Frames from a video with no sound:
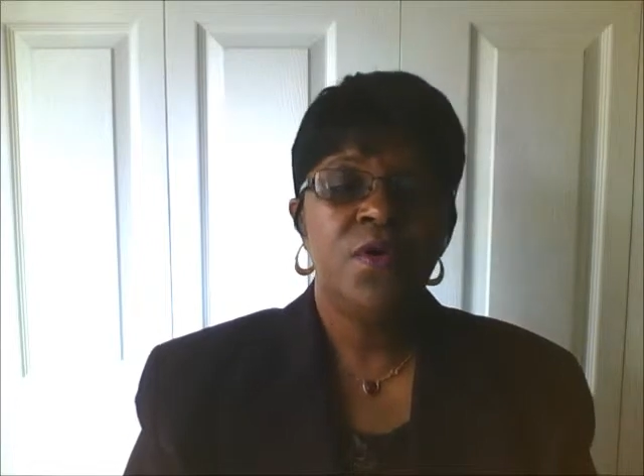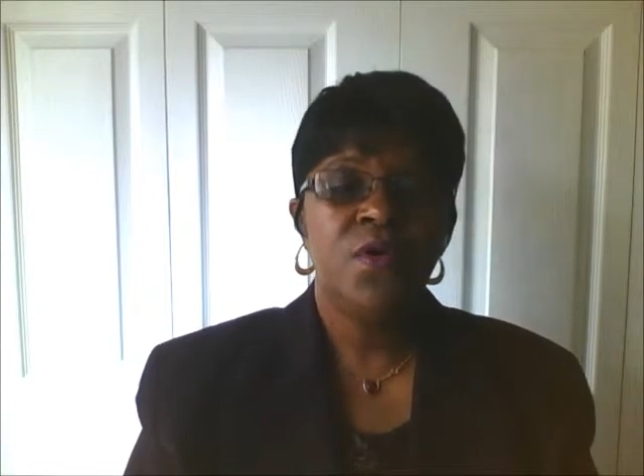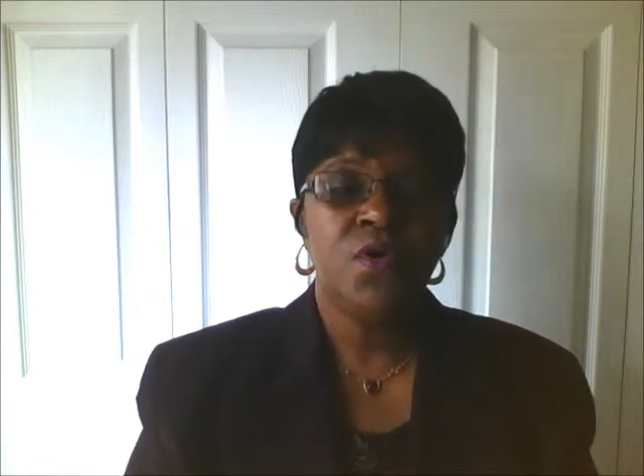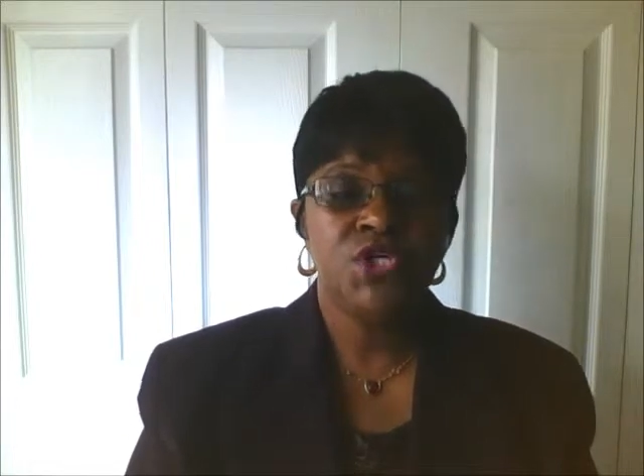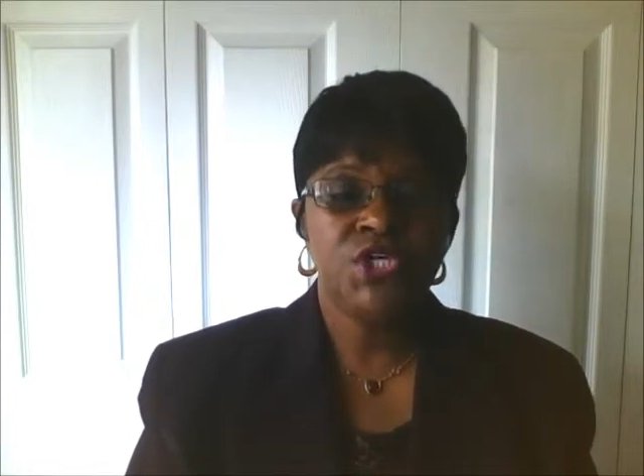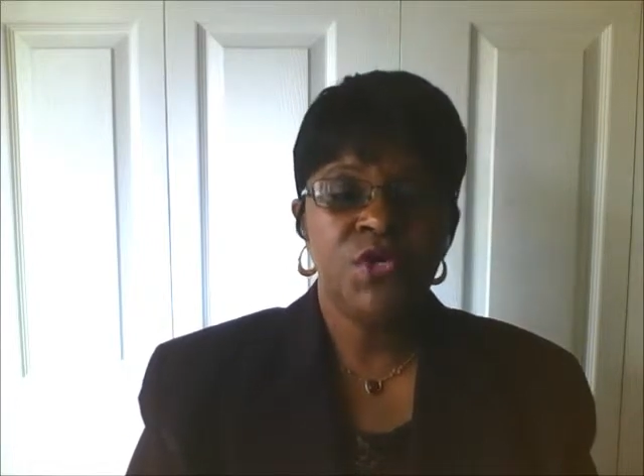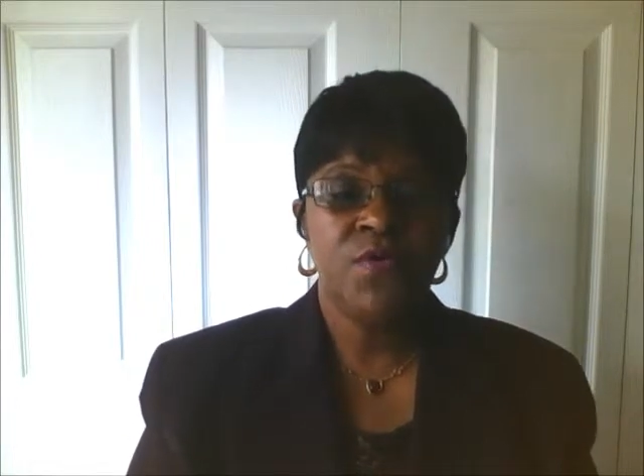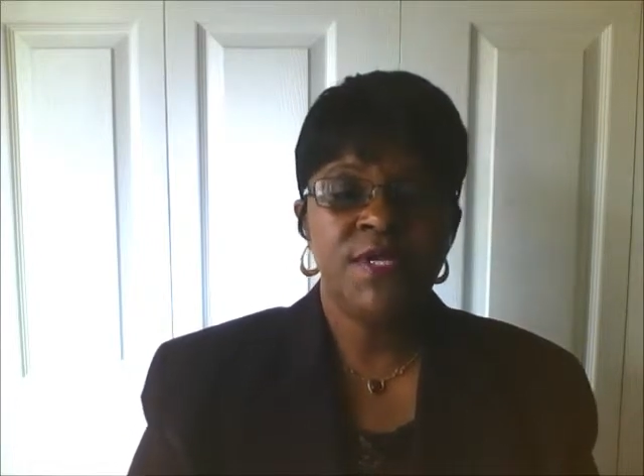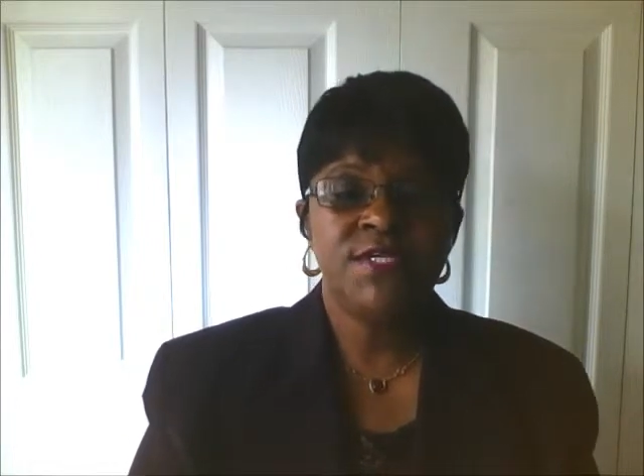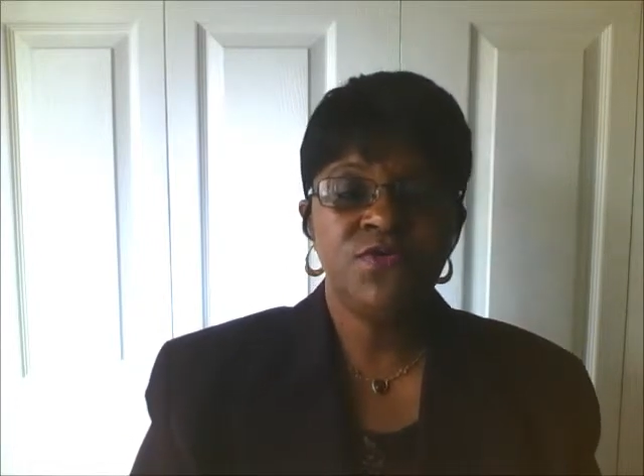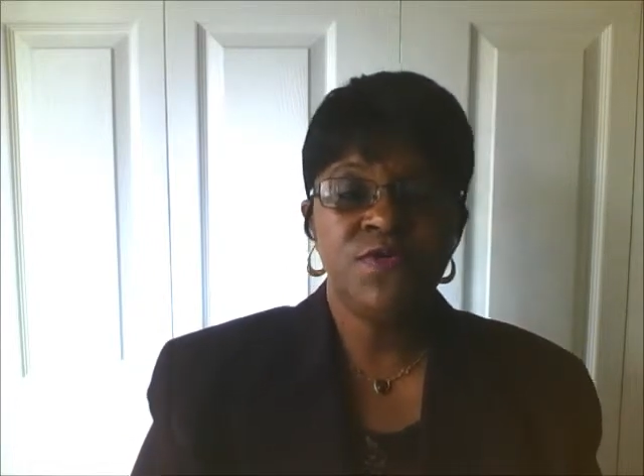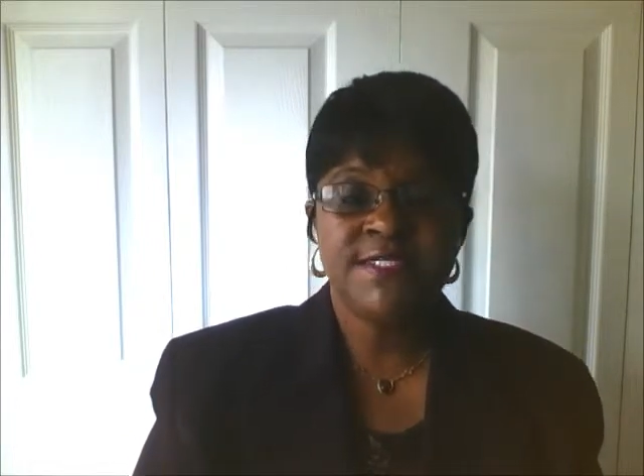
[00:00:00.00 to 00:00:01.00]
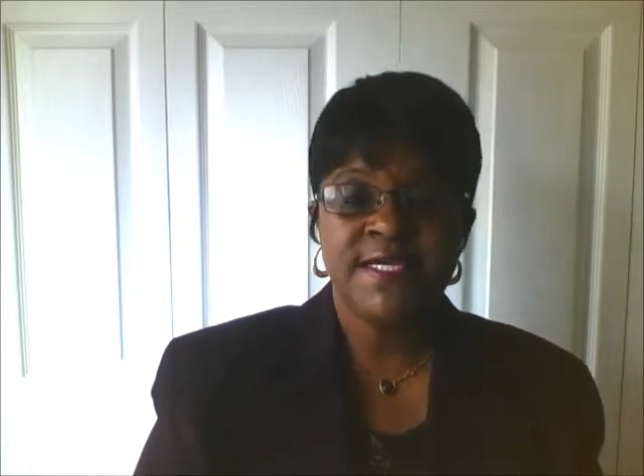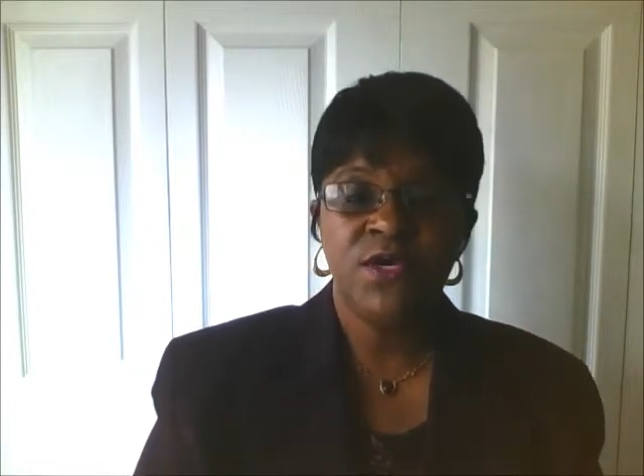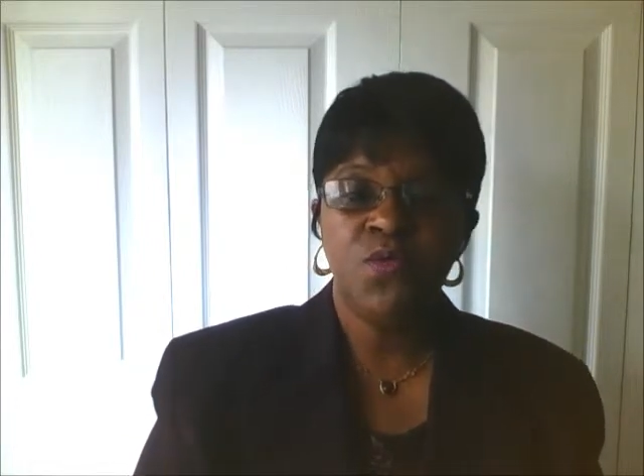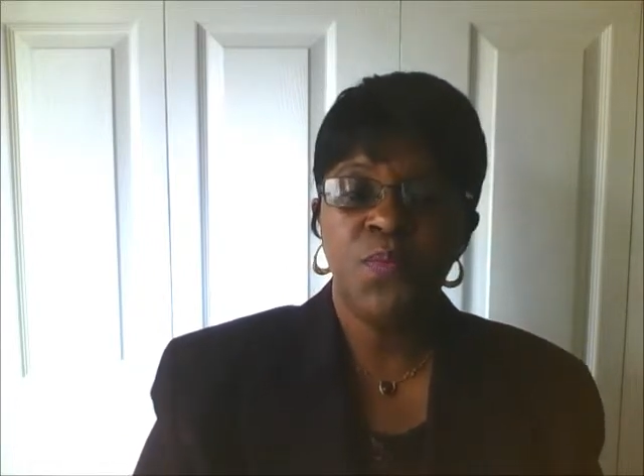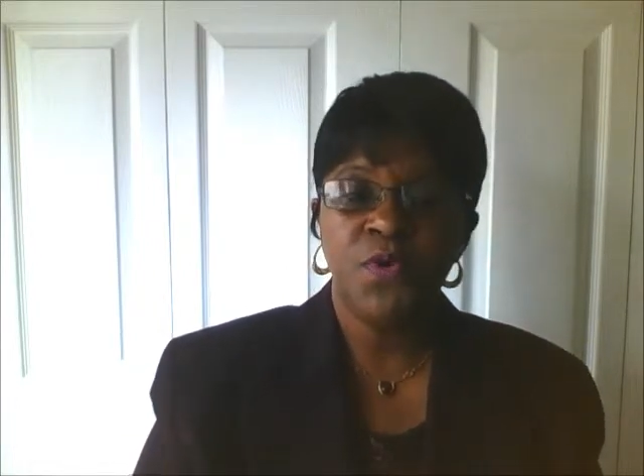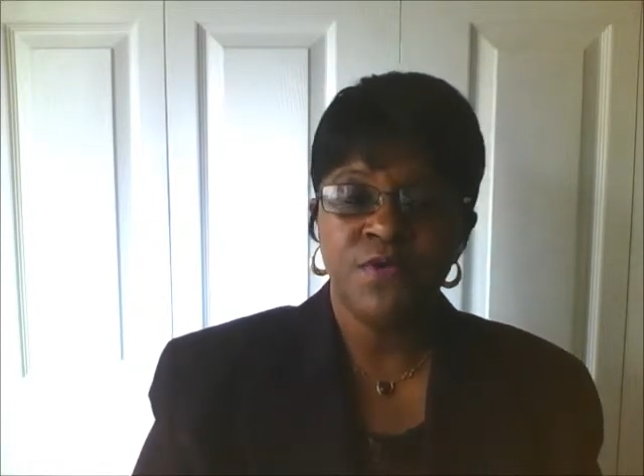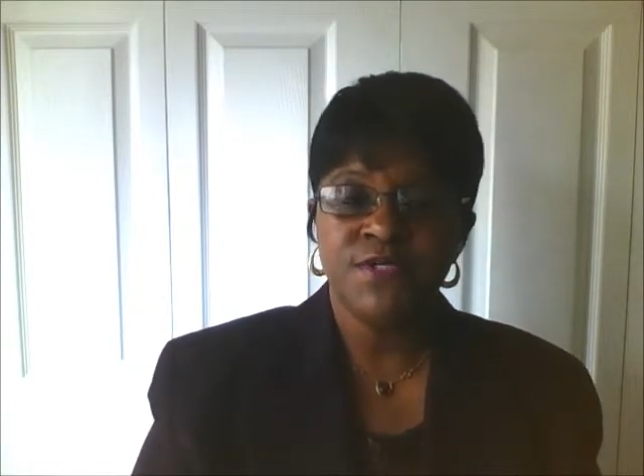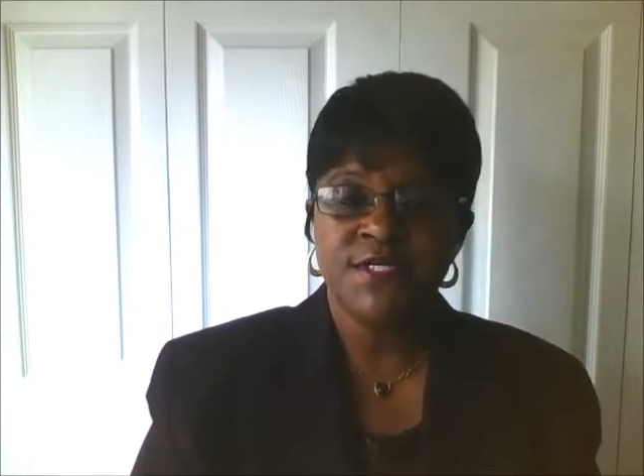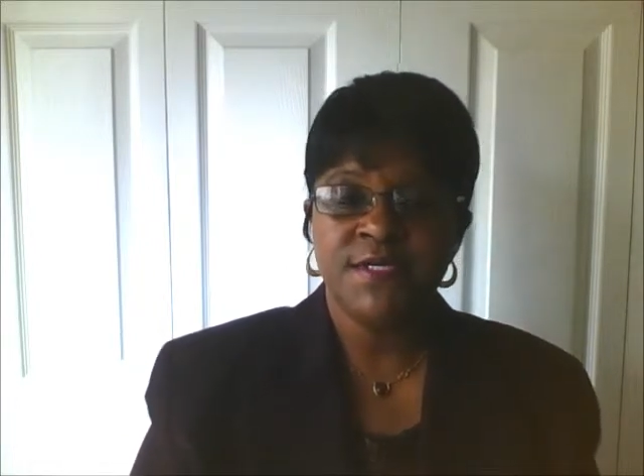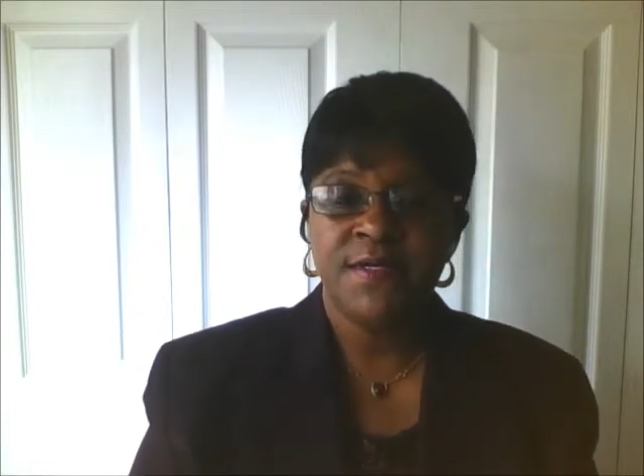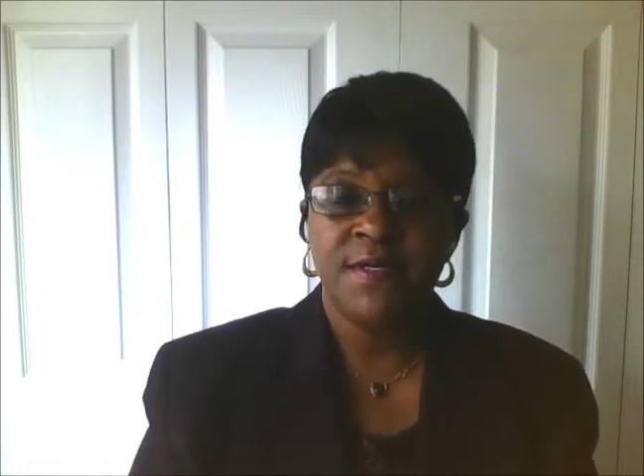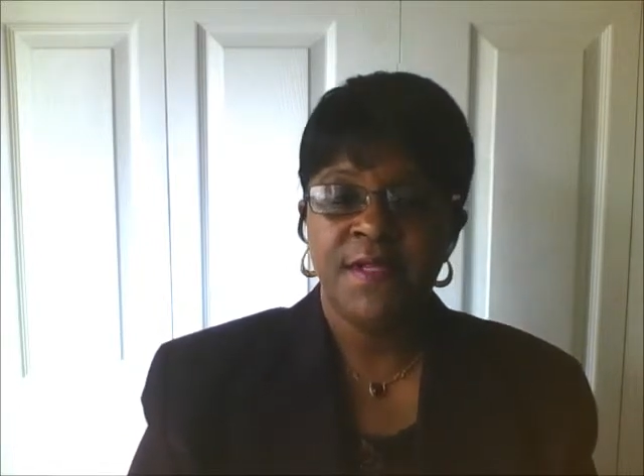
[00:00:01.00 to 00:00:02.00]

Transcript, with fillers: or show it to a single person.